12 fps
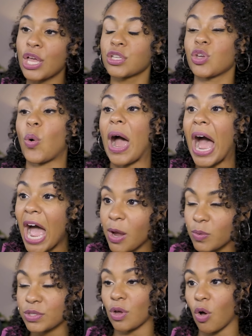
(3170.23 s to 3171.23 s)
So I
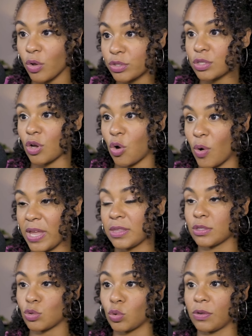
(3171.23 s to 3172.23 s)
was also in
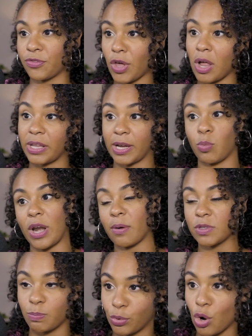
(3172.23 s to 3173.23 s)
the school of thought, like when I
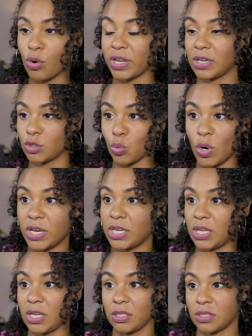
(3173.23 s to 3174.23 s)
was broke in
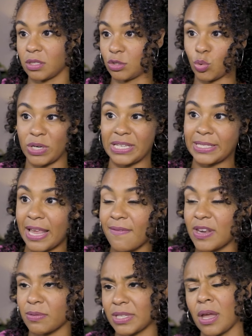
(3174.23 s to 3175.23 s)
20 to
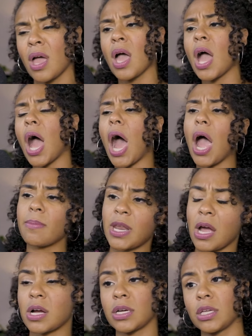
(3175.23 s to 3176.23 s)
27, I was like, I'm
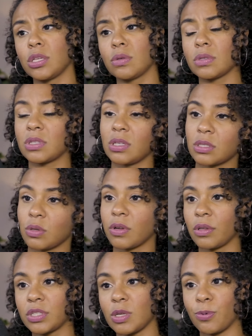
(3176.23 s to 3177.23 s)
not gonna use these
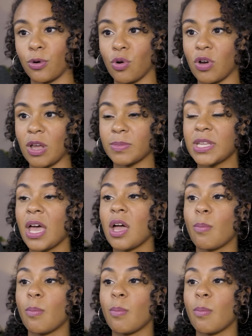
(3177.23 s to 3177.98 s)
loyalty programs.